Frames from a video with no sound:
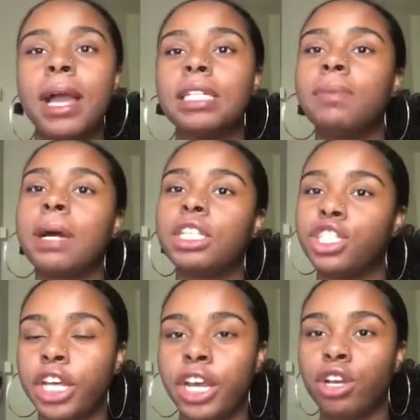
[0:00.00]
back to my
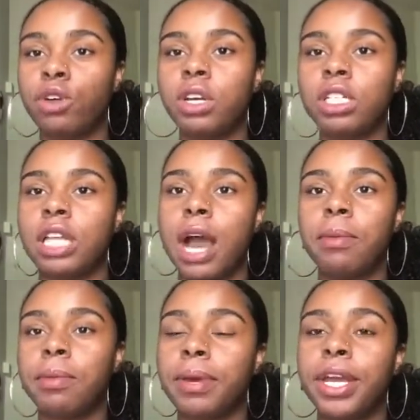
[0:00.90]
channel. It's
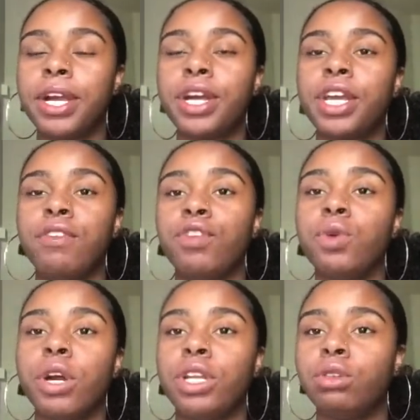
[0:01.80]
Diamond Perry. If
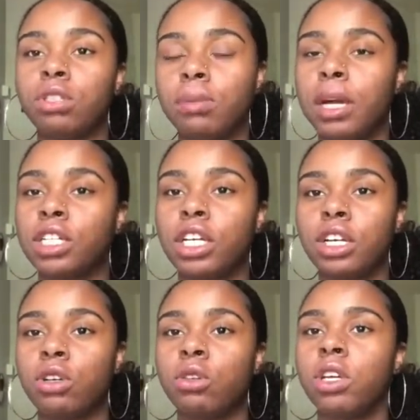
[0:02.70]
you are new to my
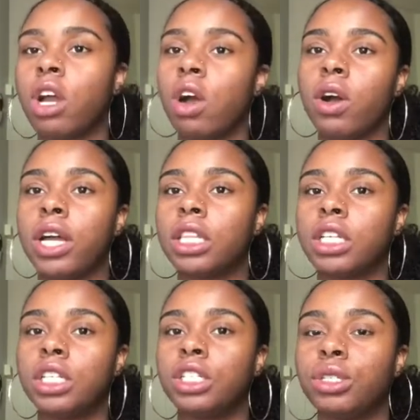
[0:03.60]
channel, y'all don't have to
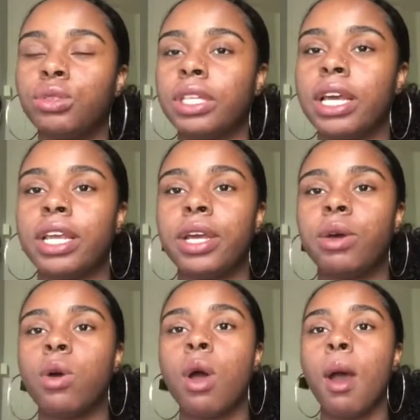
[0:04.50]
excuse that
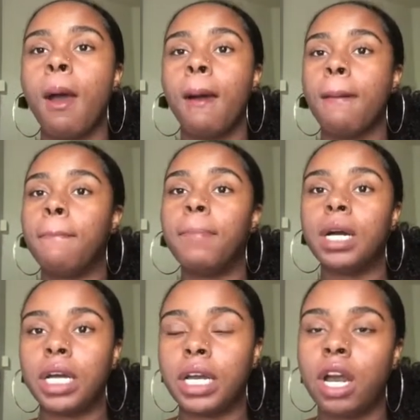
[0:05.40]
nail.
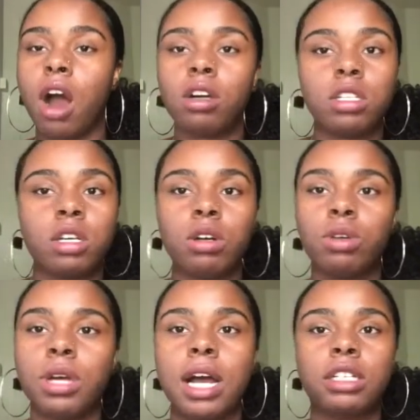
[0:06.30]
But also,
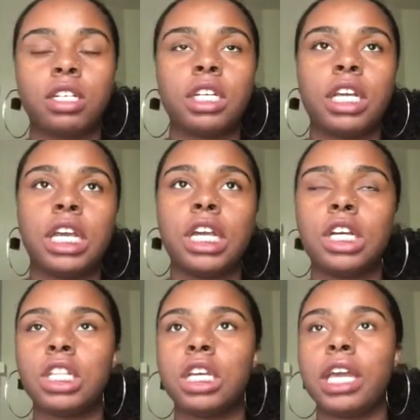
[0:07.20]
you guys are gonna
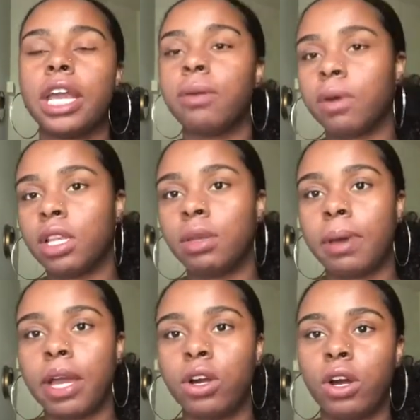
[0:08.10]
hear the camera in the
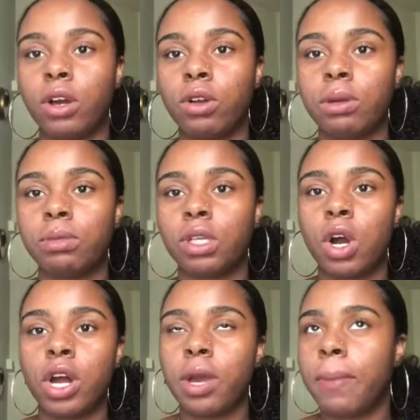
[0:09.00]
background. I'm
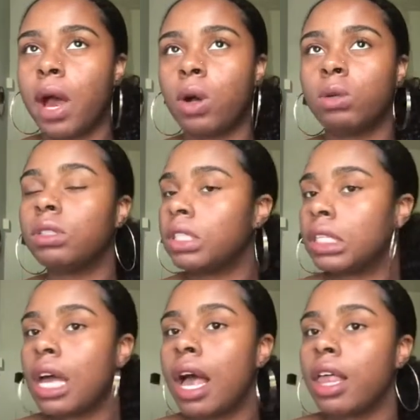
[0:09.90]
sorry about
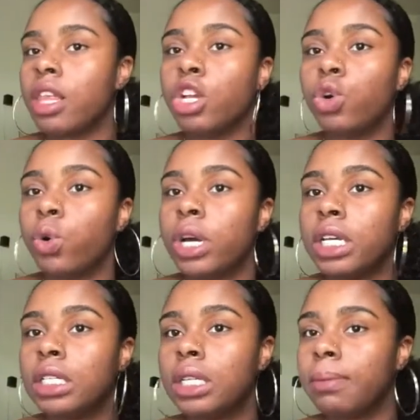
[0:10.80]
the
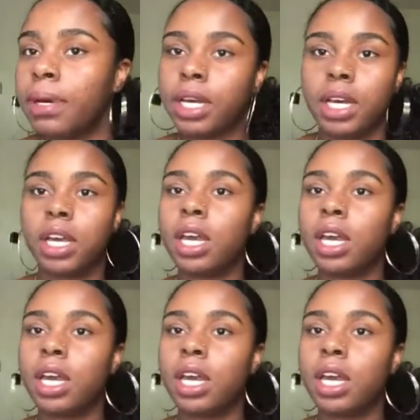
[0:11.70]
noise, but